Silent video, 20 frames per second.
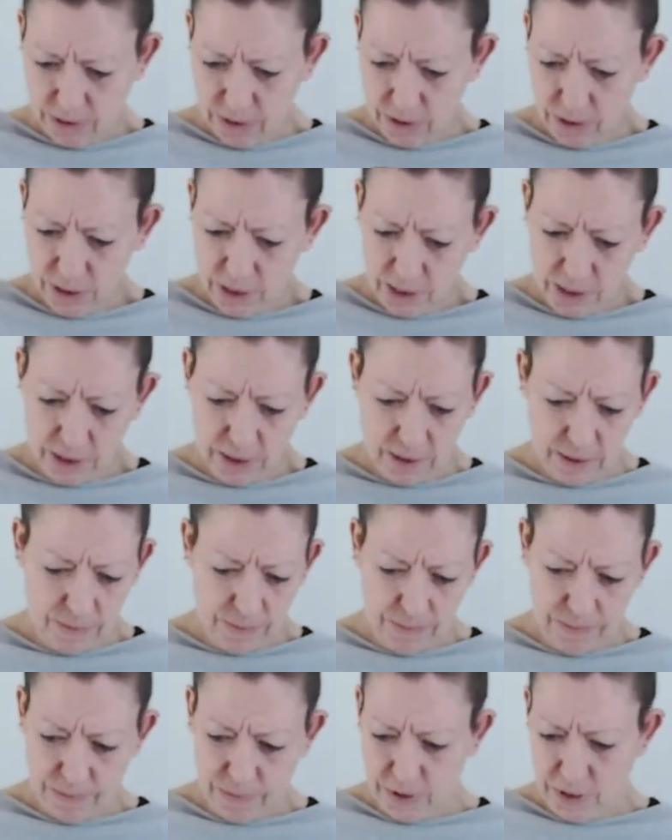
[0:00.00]

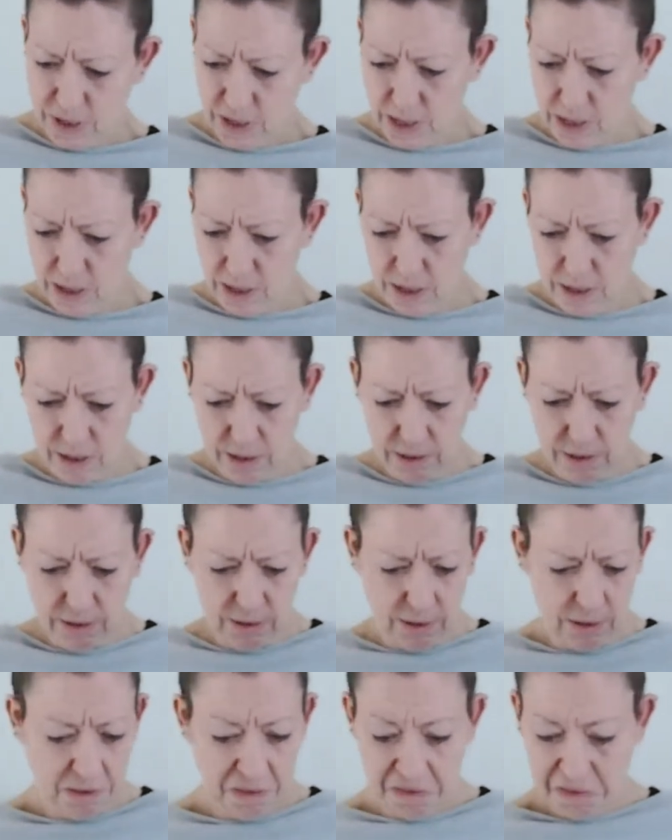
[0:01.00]
hoodie
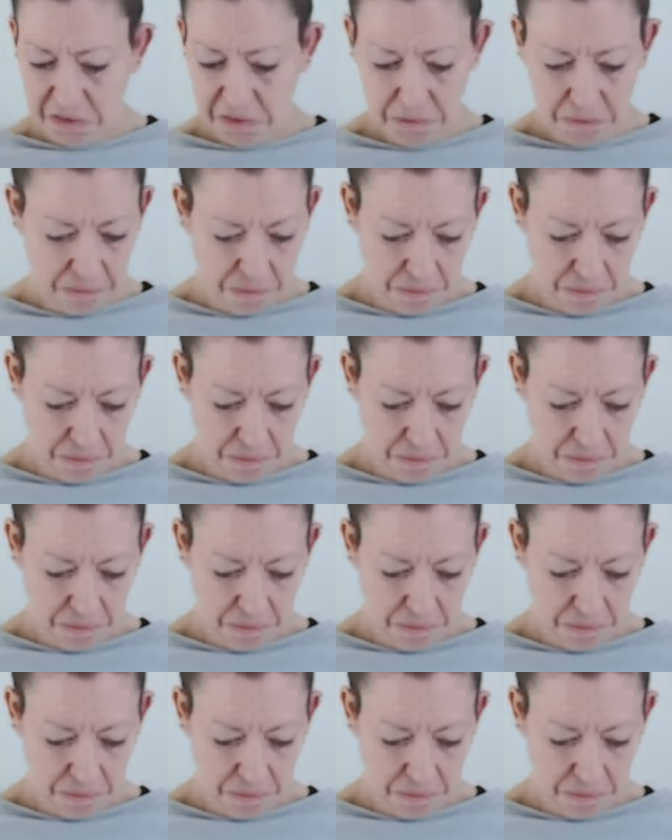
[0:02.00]
thickness.